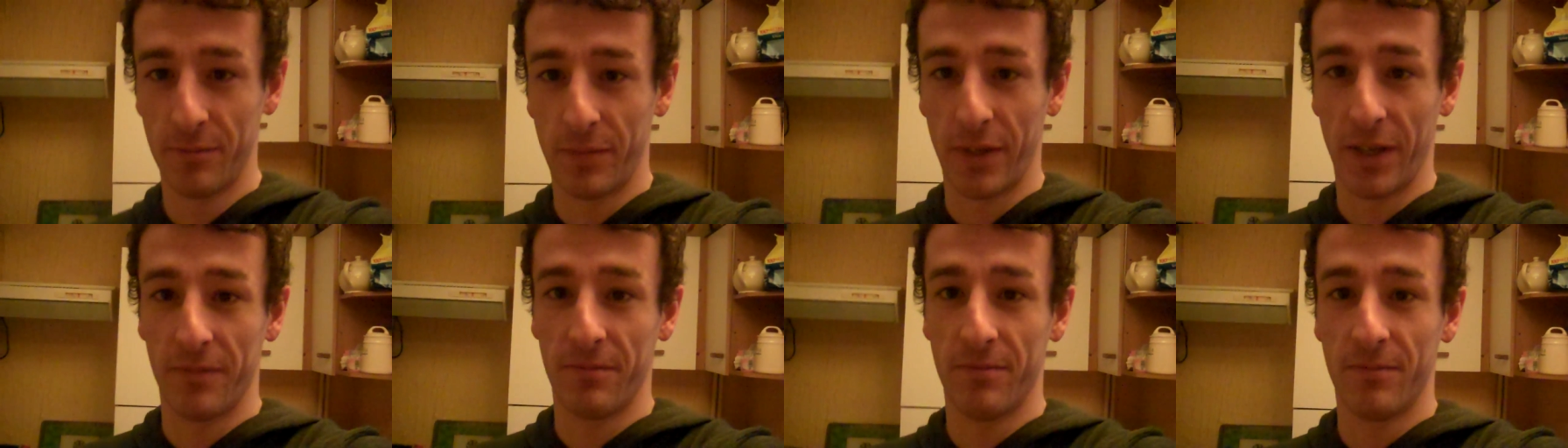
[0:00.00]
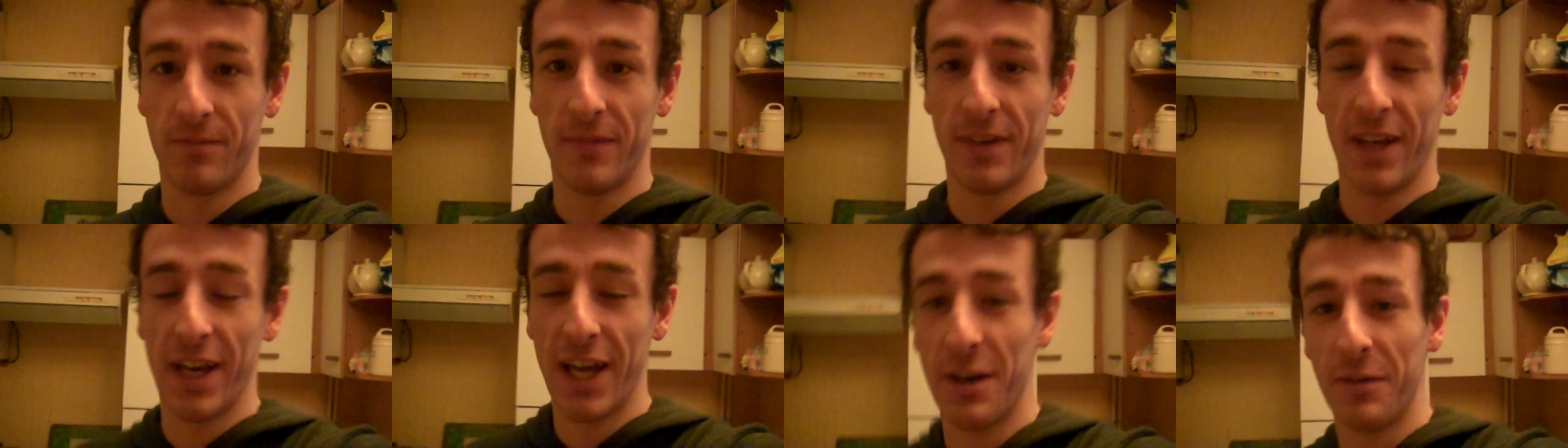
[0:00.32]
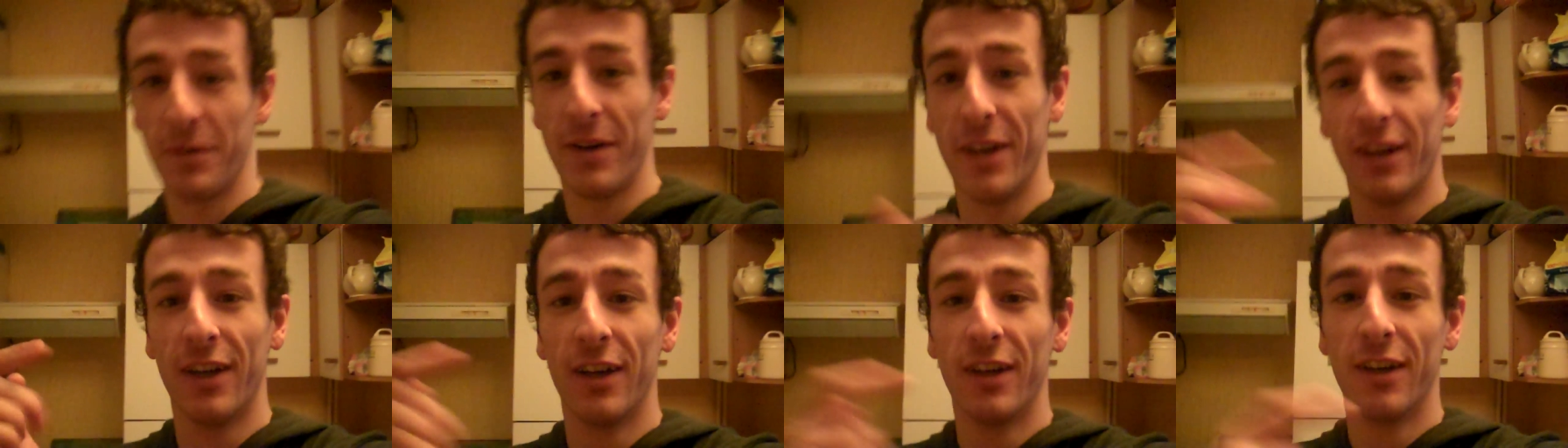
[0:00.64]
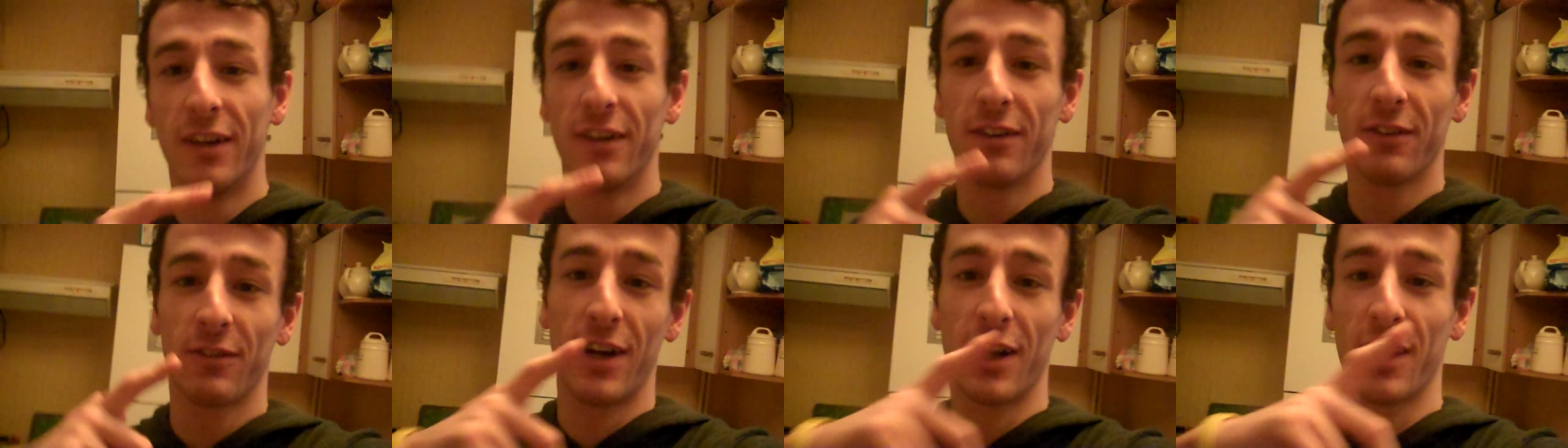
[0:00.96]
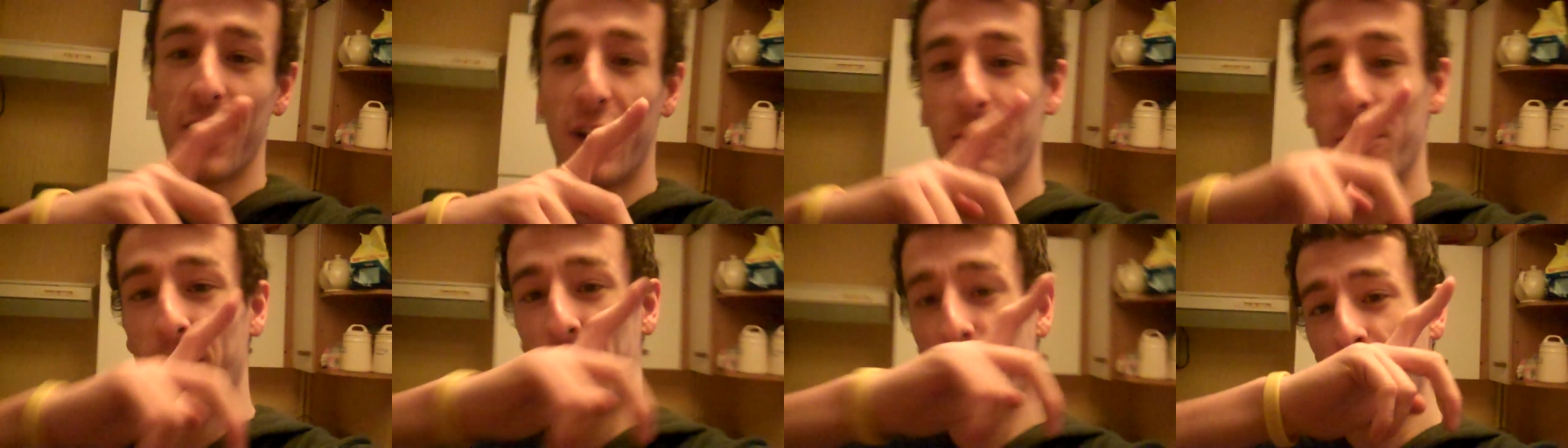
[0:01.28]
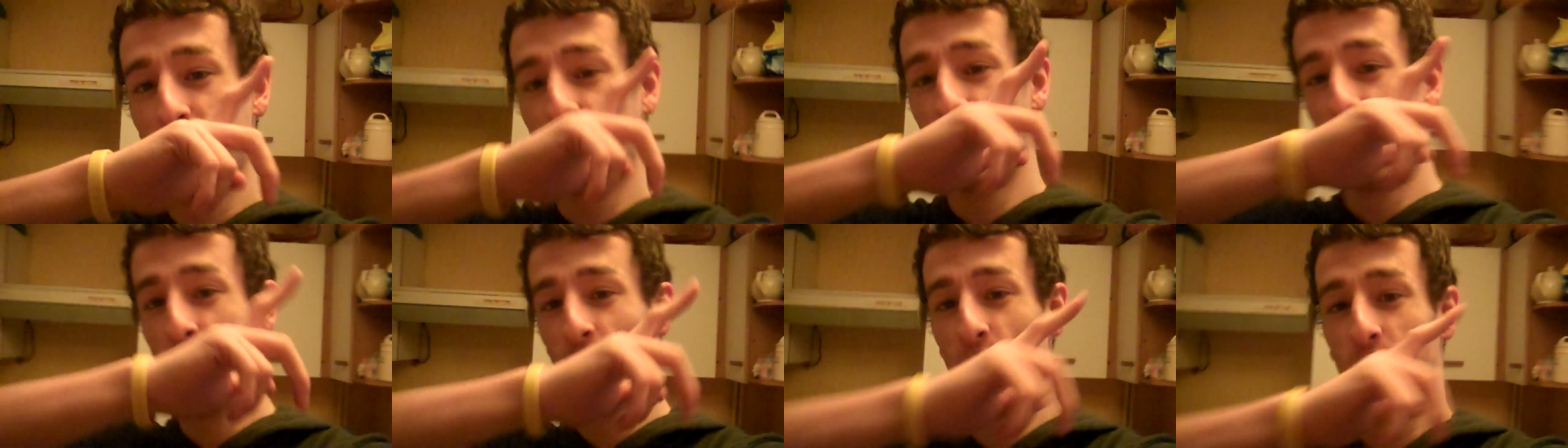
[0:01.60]
But anyway, click up
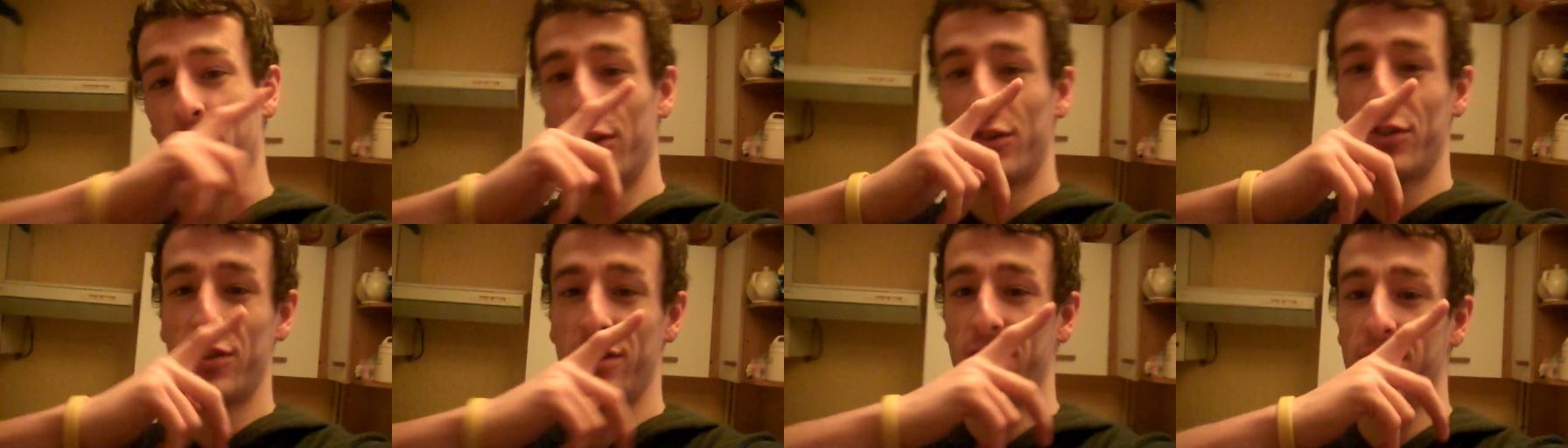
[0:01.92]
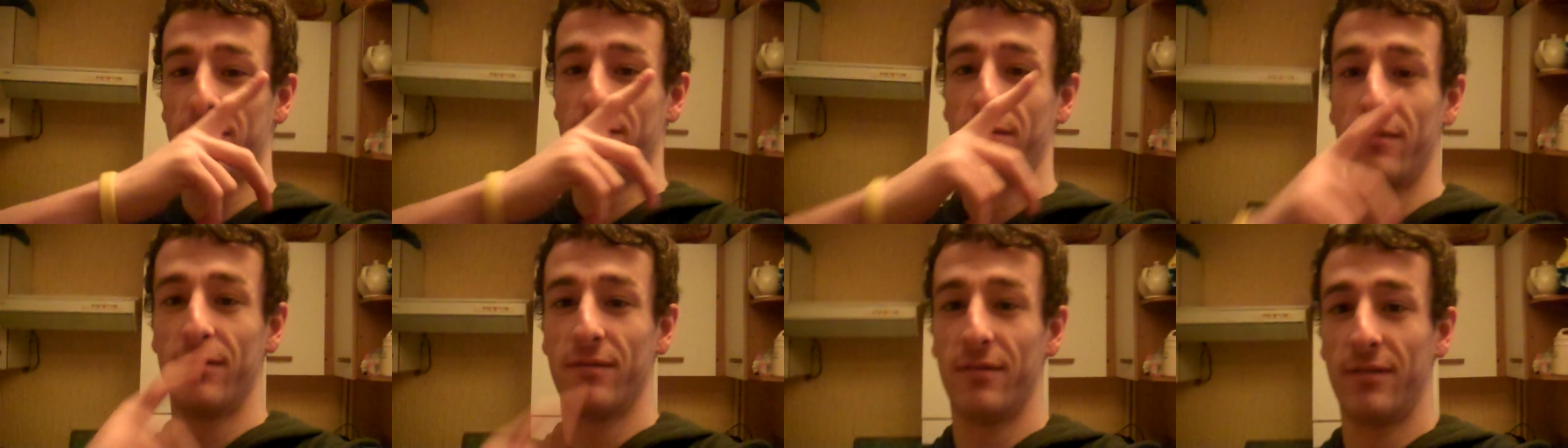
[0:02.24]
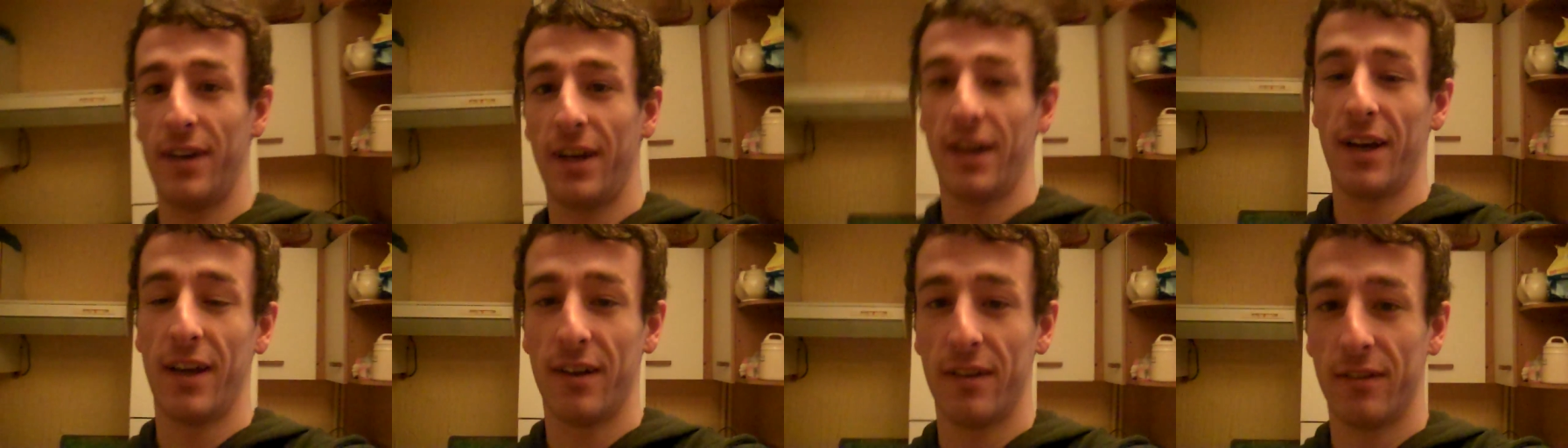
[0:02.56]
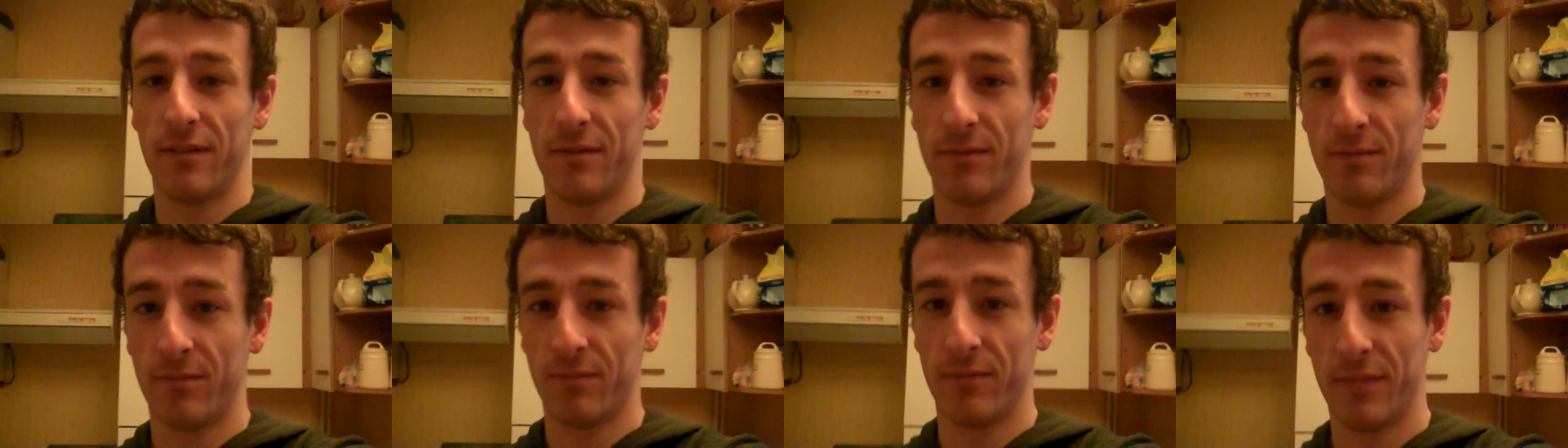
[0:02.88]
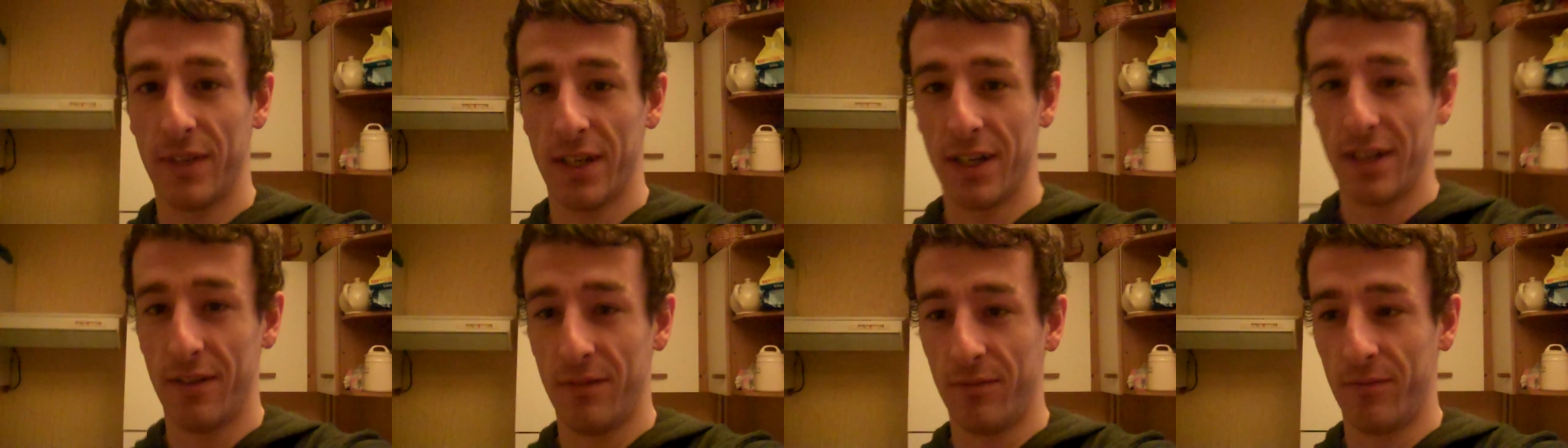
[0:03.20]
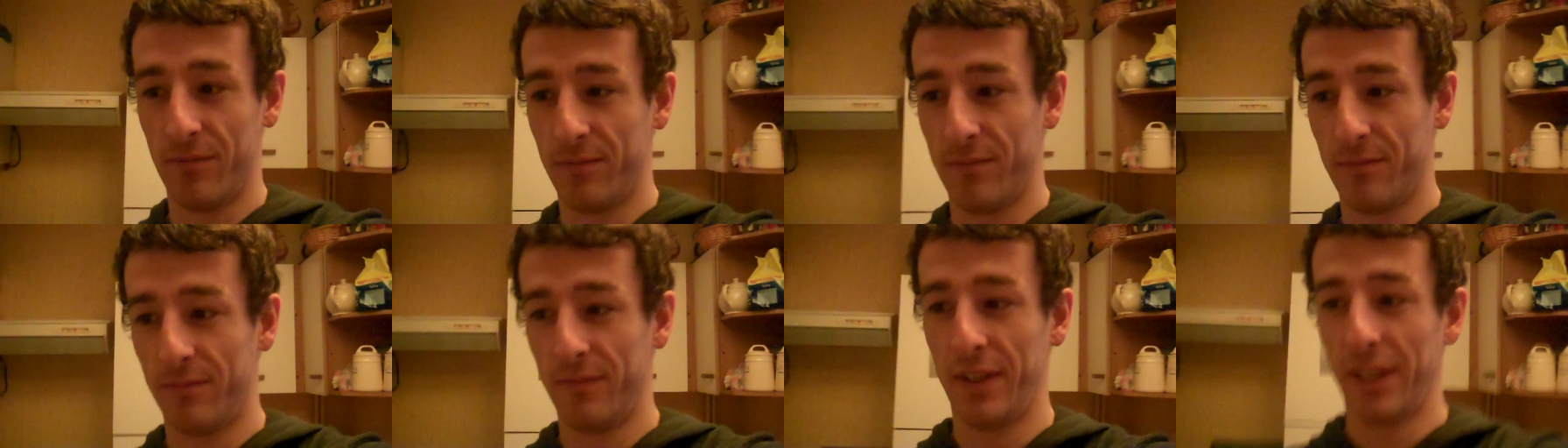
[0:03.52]
there, go and watch it,
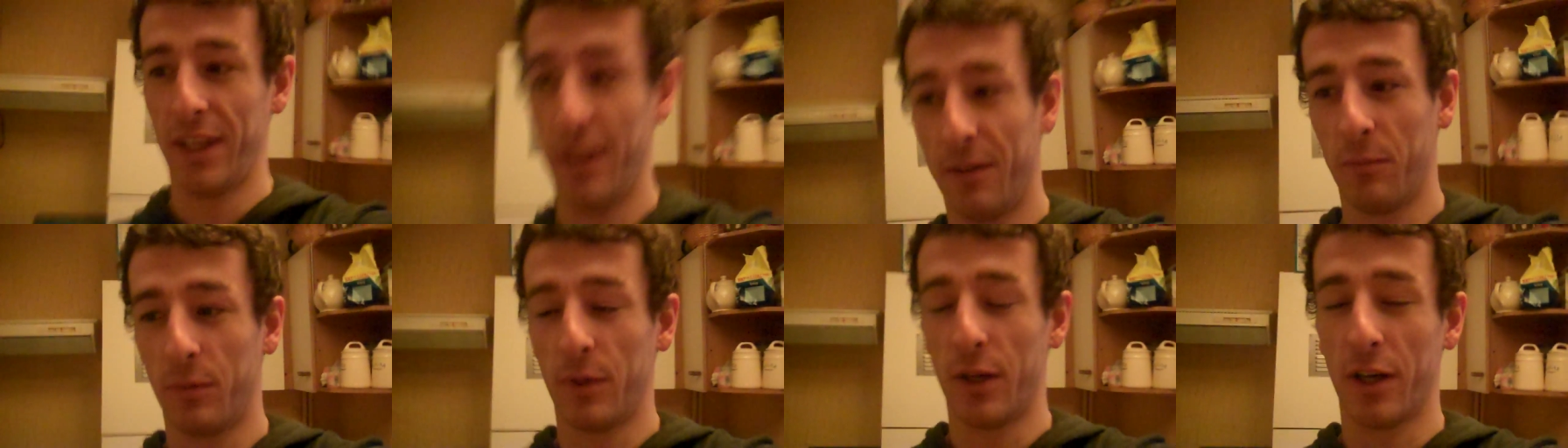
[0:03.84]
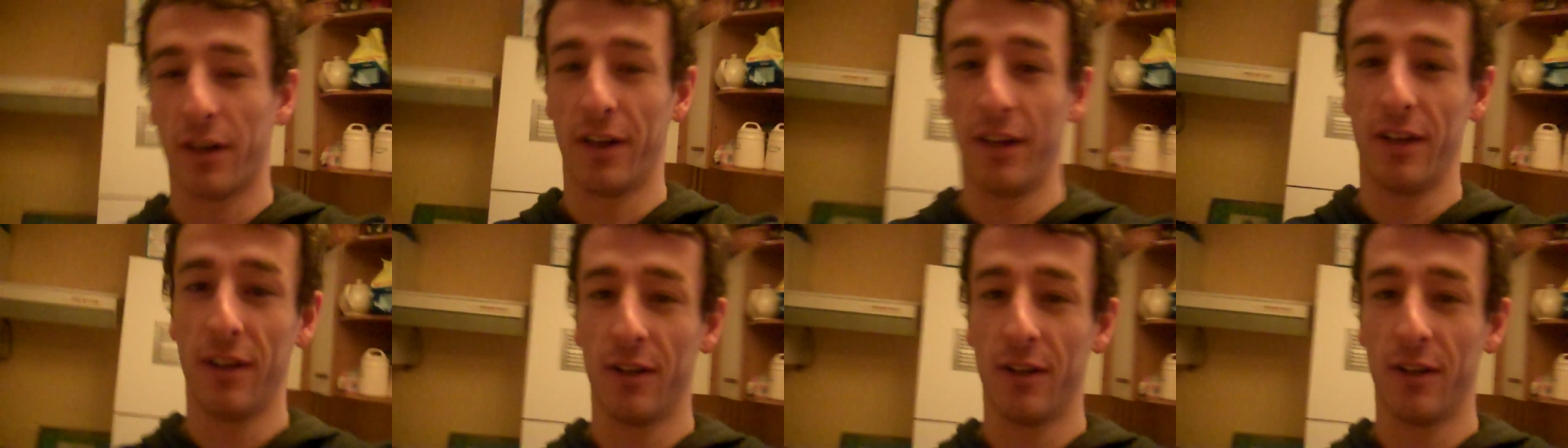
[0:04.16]
and you can be